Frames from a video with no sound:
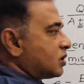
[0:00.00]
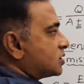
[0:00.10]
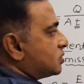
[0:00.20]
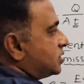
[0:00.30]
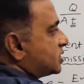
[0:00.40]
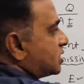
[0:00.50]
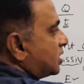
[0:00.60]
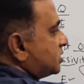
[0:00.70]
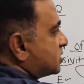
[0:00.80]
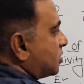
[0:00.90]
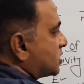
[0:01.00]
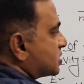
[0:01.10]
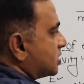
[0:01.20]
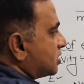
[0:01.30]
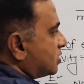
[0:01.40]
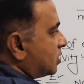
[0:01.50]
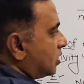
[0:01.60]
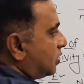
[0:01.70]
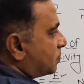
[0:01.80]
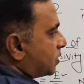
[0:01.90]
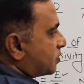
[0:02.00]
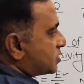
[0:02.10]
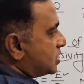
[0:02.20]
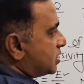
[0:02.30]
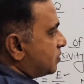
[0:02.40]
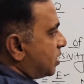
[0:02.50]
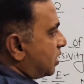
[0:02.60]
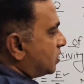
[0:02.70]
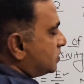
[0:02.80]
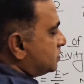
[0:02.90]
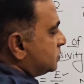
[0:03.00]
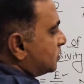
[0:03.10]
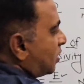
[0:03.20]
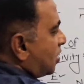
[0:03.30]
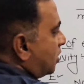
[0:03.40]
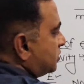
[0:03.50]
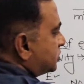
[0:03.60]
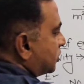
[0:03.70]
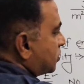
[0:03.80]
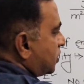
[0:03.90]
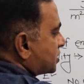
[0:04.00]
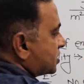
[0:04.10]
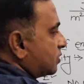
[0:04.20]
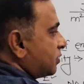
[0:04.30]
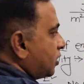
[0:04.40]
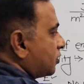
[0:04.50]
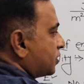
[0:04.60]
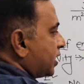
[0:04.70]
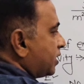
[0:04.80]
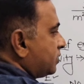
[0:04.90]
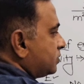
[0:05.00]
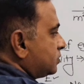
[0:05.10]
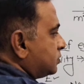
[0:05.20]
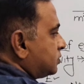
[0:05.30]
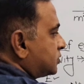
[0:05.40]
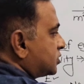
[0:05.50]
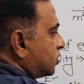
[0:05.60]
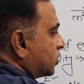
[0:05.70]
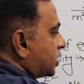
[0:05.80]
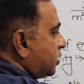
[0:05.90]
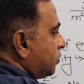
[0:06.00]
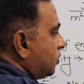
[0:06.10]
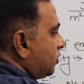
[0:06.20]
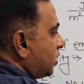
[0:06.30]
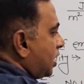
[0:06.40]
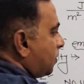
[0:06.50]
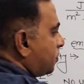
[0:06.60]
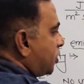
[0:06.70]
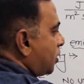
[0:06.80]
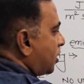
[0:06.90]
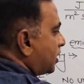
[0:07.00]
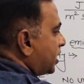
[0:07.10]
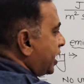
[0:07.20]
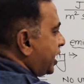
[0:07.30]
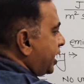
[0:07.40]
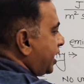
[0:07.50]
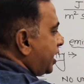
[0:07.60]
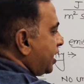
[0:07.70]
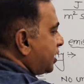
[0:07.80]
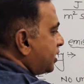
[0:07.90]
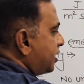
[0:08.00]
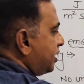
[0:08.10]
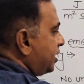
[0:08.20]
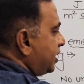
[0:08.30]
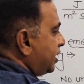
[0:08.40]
so as to discard this constant of proportionality mark. So constant we'll have to take. So Q upon AT